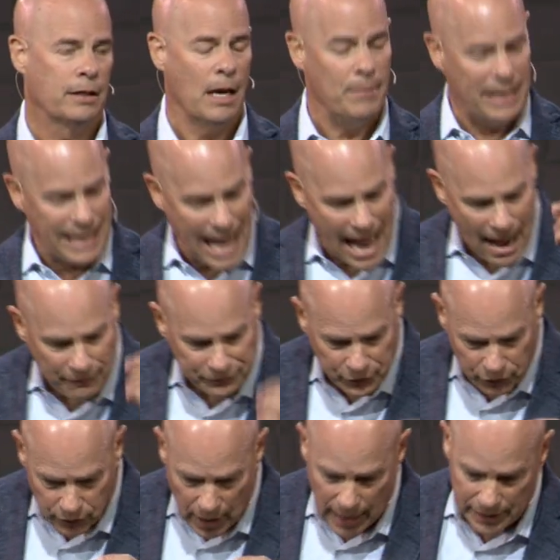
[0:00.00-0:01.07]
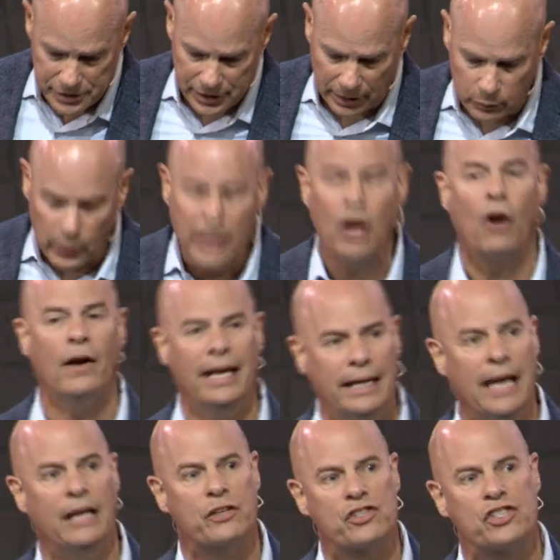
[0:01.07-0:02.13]
coming after us, and we are
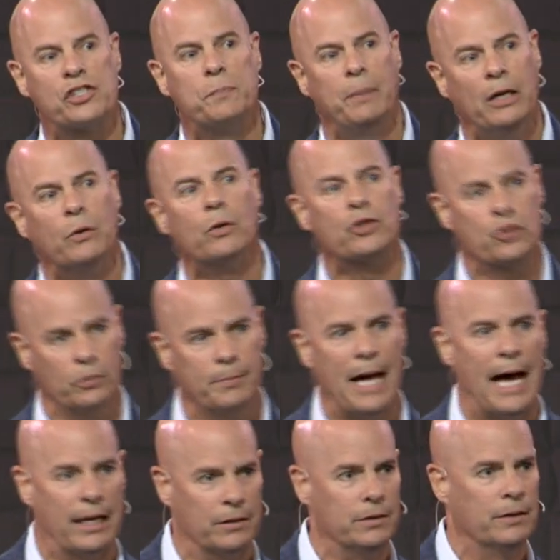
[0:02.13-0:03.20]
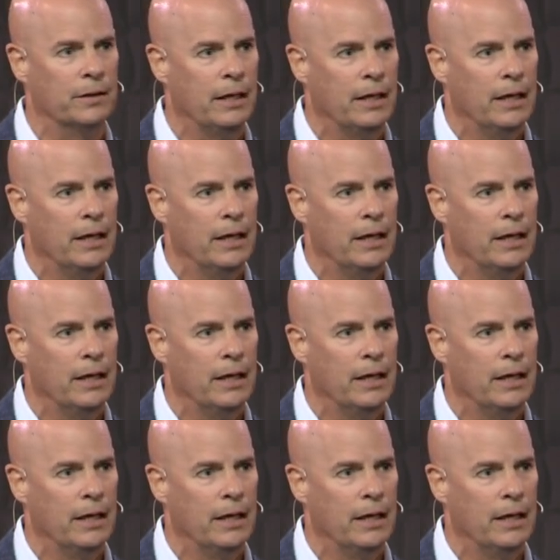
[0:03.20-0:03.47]
in a spiritual battle.